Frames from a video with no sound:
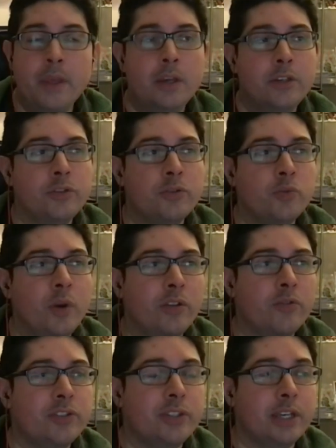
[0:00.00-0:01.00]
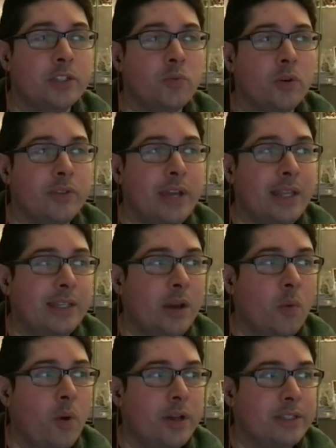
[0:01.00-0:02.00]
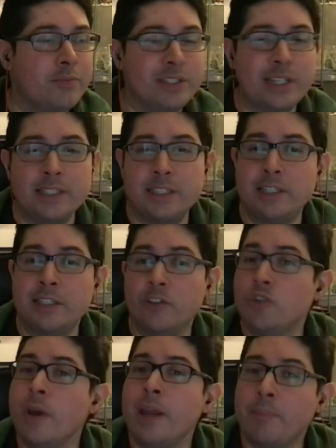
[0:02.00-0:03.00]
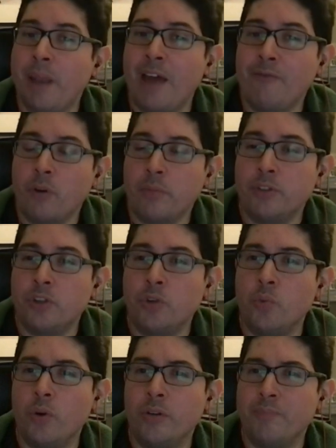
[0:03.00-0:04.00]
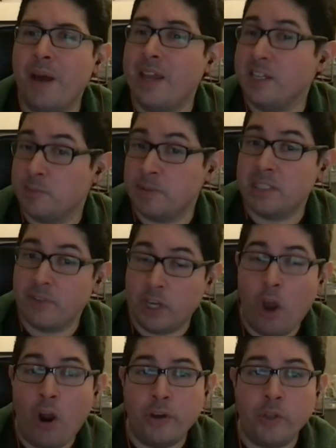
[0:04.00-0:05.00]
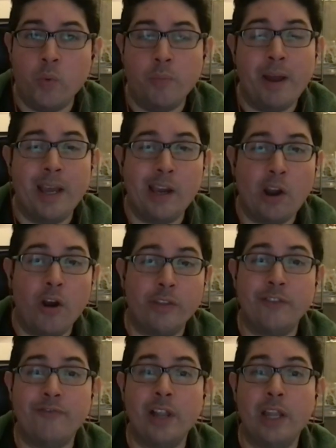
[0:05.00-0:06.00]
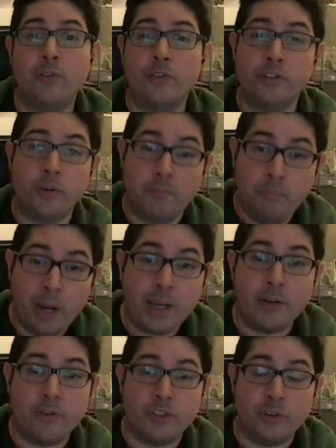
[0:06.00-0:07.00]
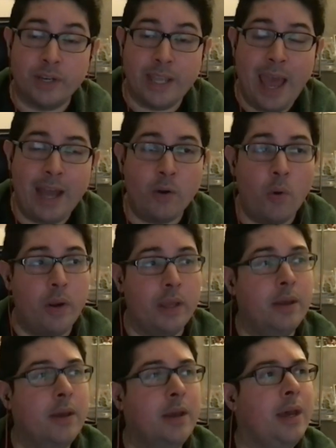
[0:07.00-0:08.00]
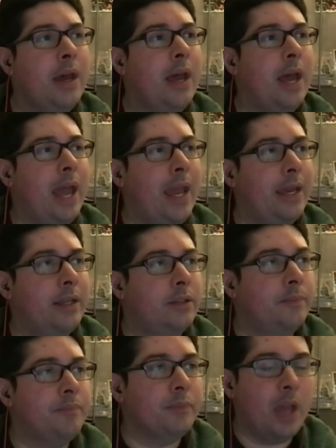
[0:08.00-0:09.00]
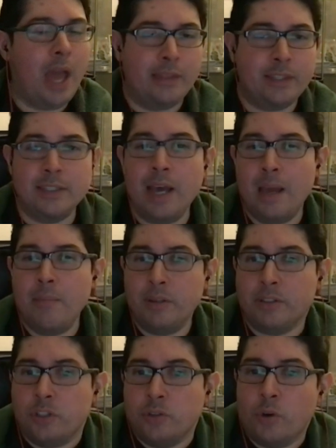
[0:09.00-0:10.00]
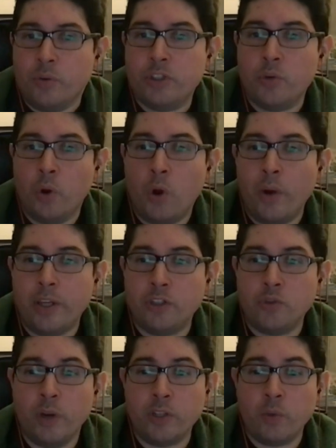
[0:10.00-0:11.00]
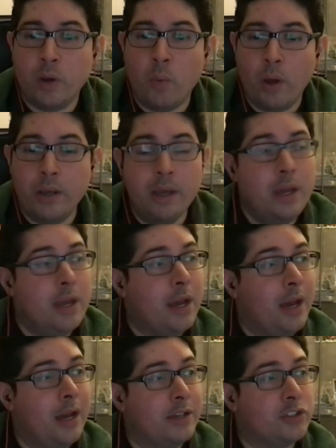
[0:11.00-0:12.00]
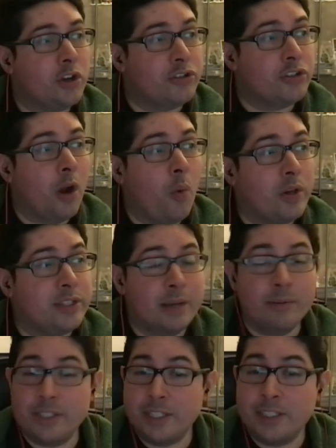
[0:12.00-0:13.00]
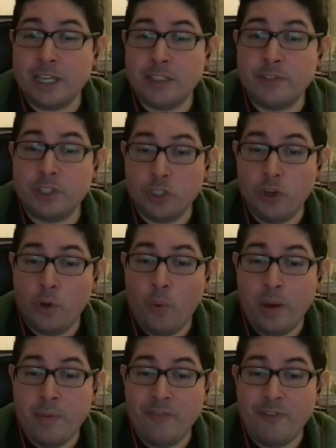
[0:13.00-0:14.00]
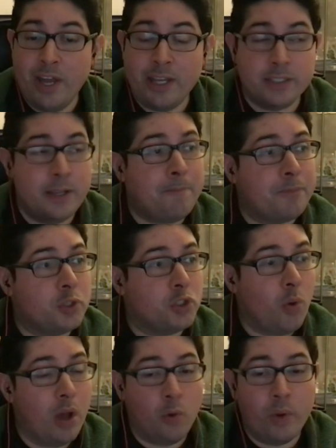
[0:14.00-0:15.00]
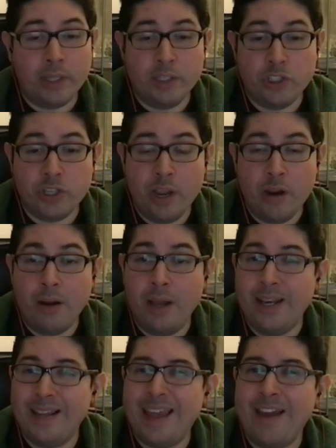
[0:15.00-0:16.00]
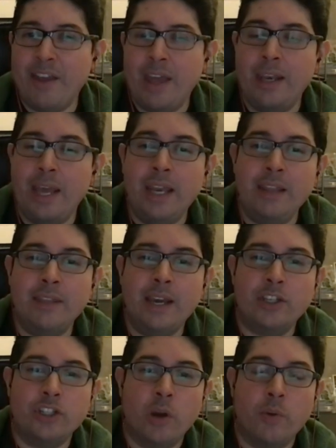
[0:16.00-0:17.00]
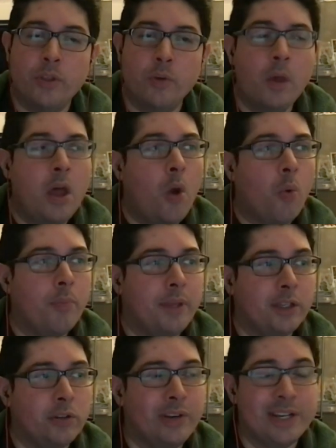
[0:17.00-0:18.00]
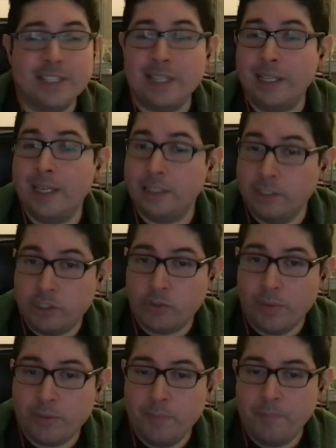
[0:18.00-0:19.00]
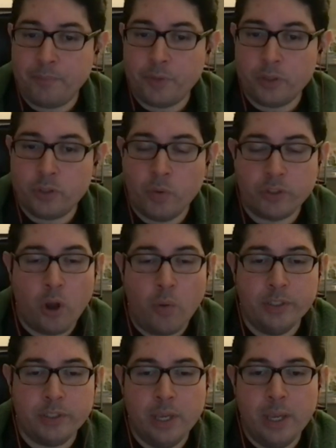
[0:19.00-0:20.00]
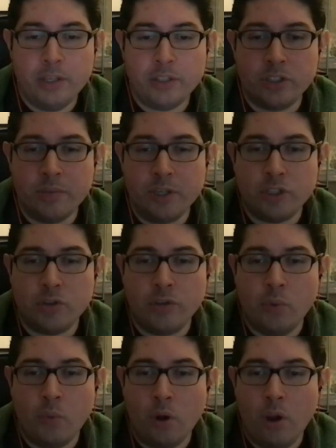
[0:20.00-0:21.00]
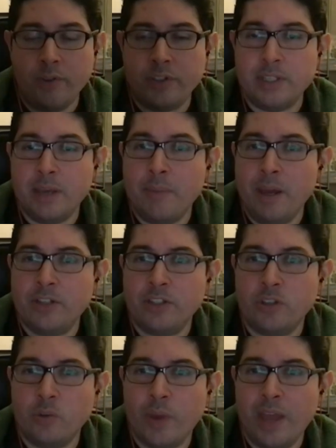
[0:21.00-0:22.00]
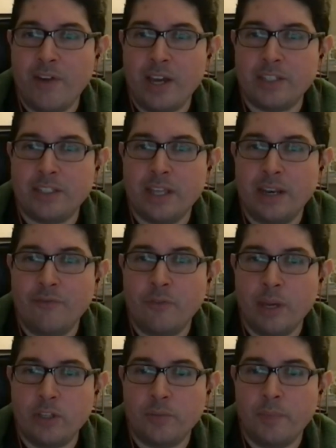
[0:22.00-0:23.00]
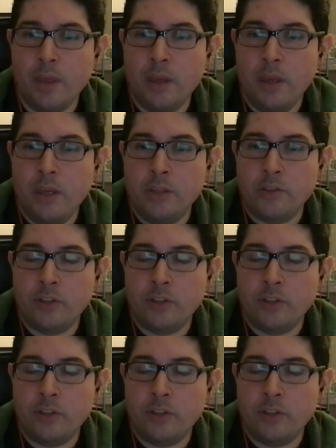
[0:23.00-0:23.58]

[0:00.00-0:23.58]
So it's one of those things where the idea was it was a consistently trading platform. So you weren't buying a specific card. You were buying a card that fell under a certain bucket or a certain category. And at the time, as you know, as you were going into 2021, StarStock was able to successfully secure quite a bit of financing. So I'll quickly share, and again, anything I share with you will be included as a link in the description. So as always, just to make sure that we're all on the same page so that we have access to that information. So